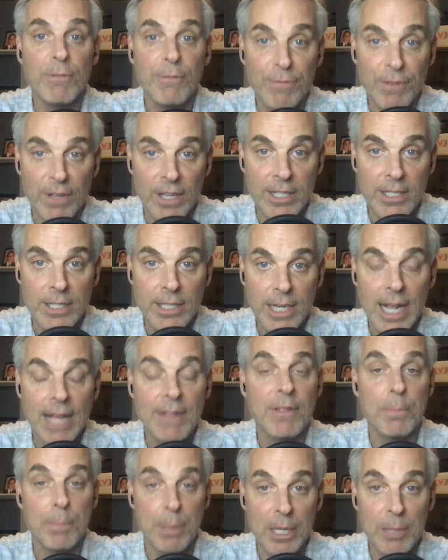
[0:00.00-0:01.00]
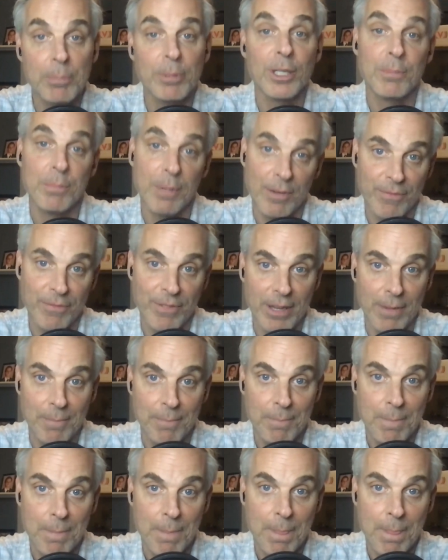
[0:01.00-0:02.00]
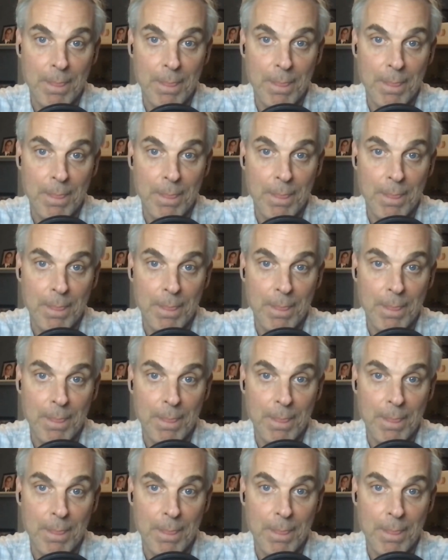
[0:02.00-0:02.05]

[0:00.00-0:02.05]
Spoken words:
fit, and the people above them.